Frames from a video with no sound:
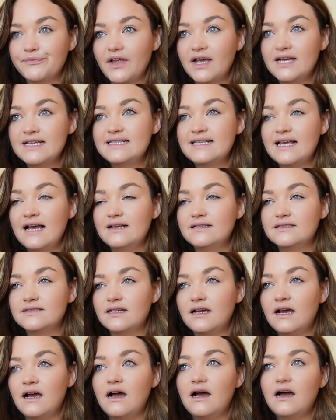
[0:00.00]
I said,
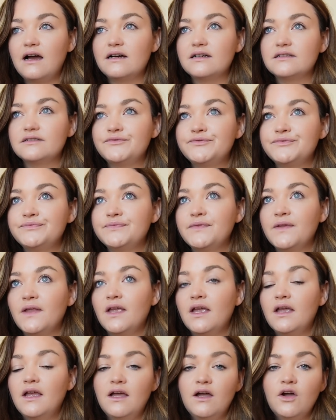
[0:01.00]
ah,
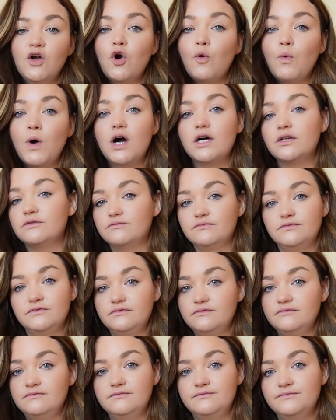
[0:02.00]
go on.
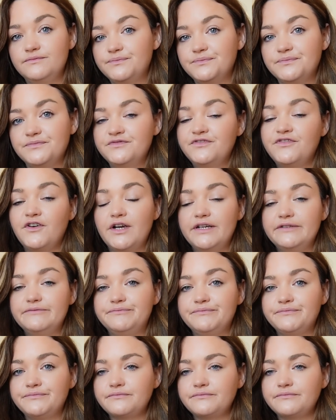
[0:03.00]
Fine.